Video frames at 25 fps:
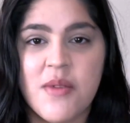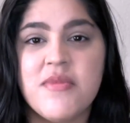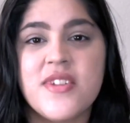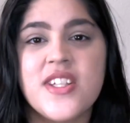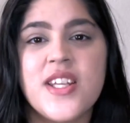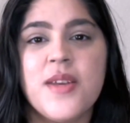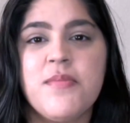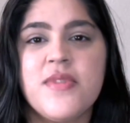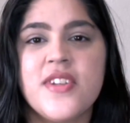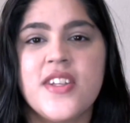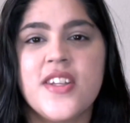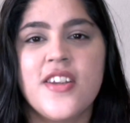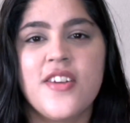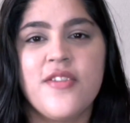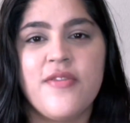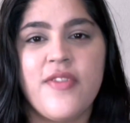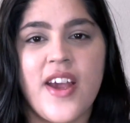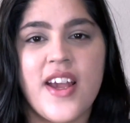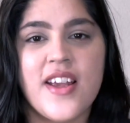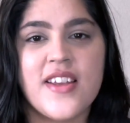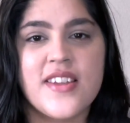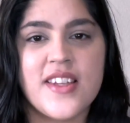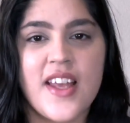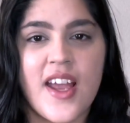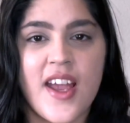tips and
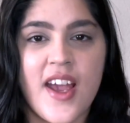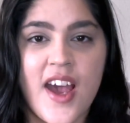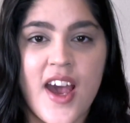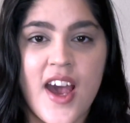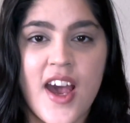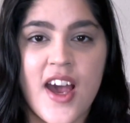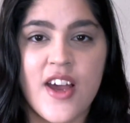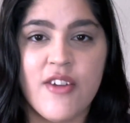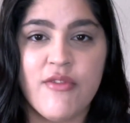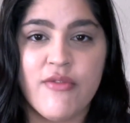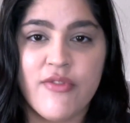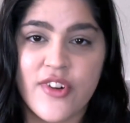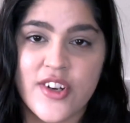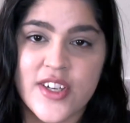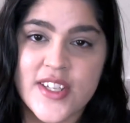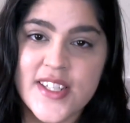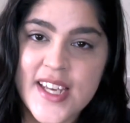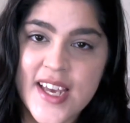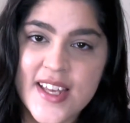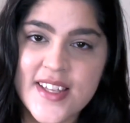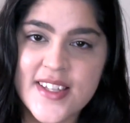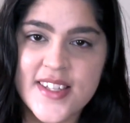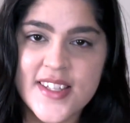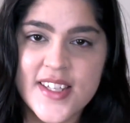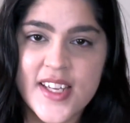advice I have for
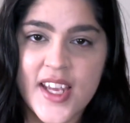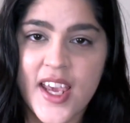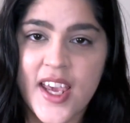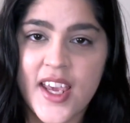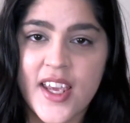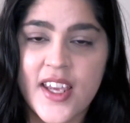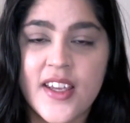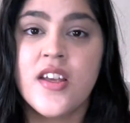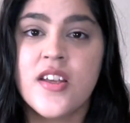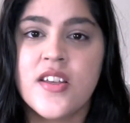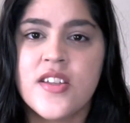test day.